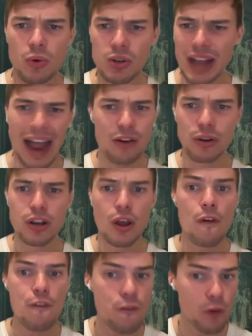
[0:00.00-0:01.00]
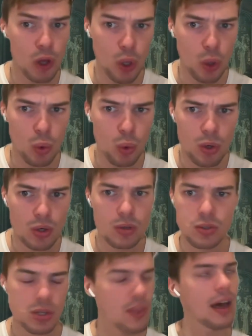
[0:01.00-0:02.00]
Hagrid flew
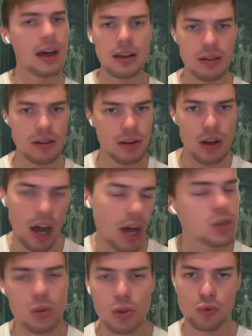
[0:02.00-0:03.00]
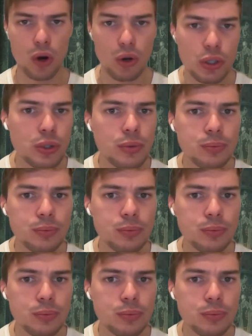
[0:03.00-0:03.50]
to that hut on the rock.